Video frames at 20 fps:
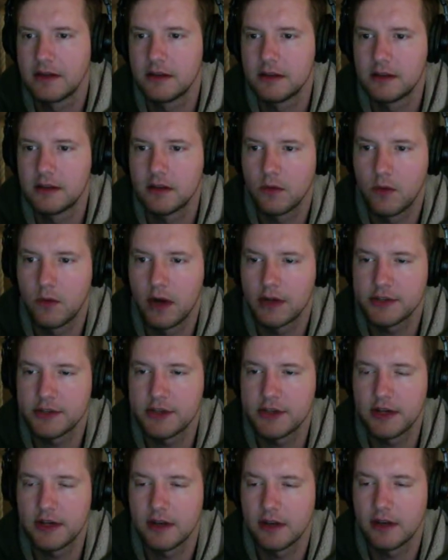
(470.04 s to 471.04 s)
to watch
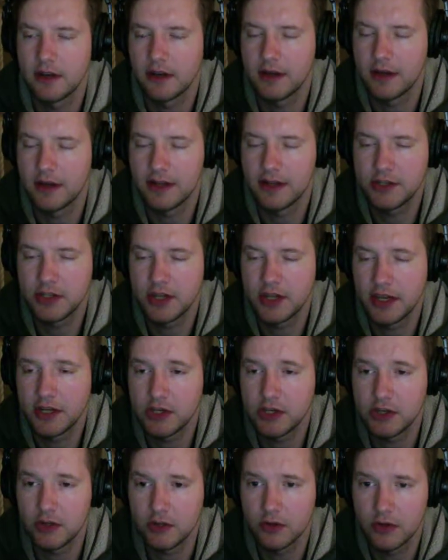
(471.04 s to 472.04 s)
an
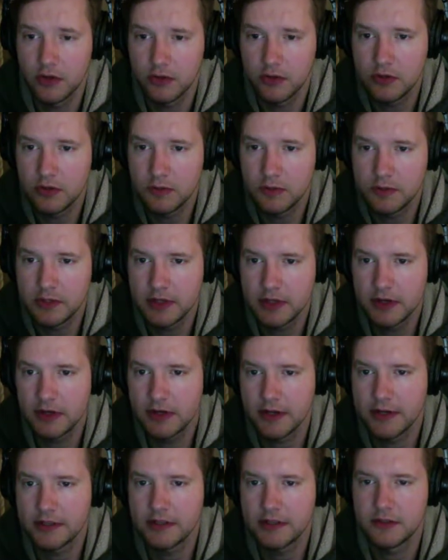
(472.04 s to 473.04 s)
educational YouTube
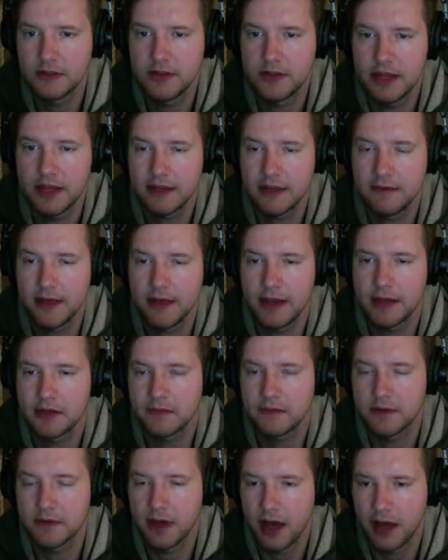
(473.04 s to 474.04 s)
series, to take
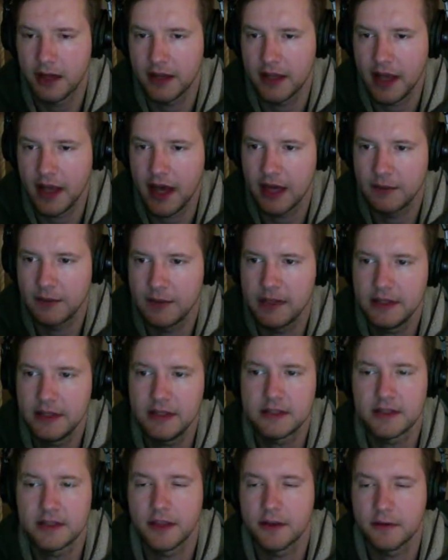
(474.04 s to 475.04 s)
advantage of Khan Academy and
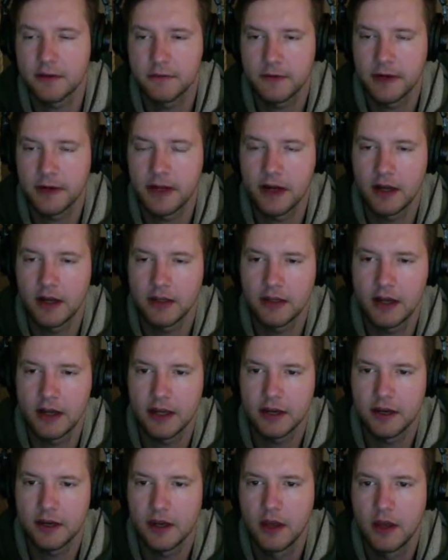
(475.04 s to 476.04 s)
these other free
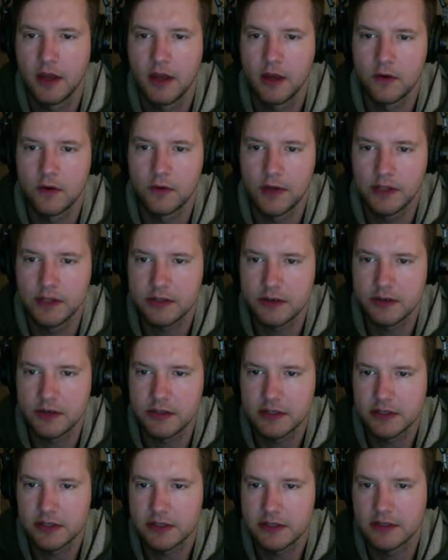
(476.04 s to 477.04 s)
online
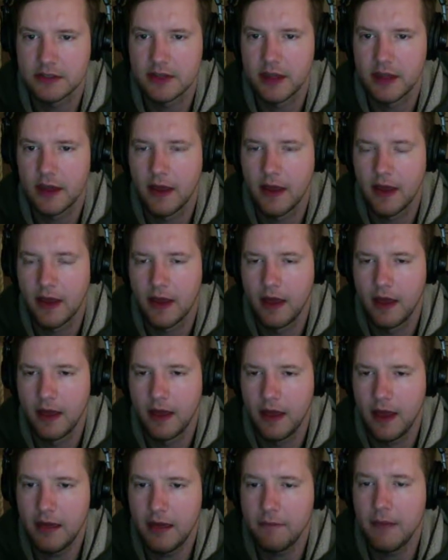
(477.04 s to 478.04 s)
resources.
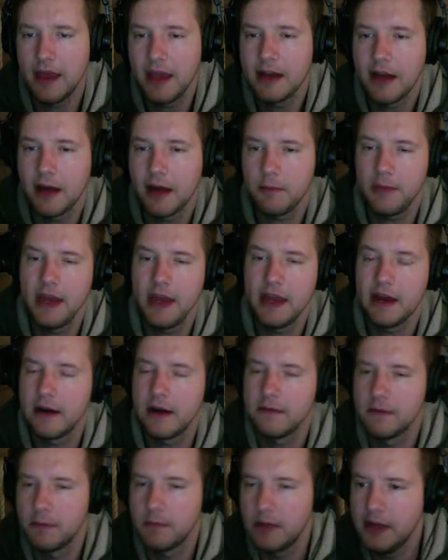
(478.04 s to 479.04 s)
It may not pay
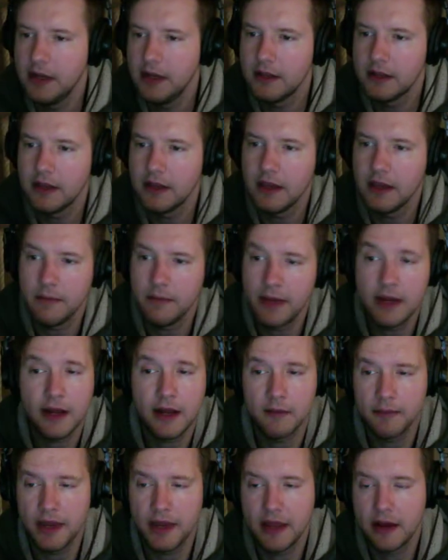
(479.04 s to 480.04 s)
off immediately. It may
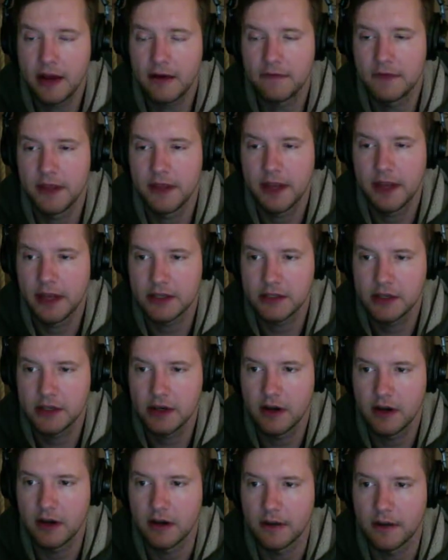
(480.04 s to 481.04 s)
not pay off in the next
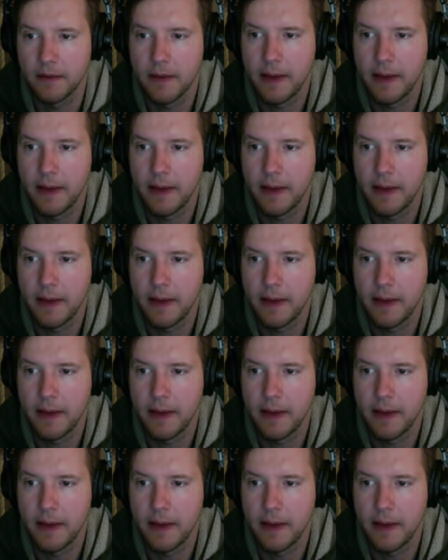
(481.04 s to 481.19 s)
year.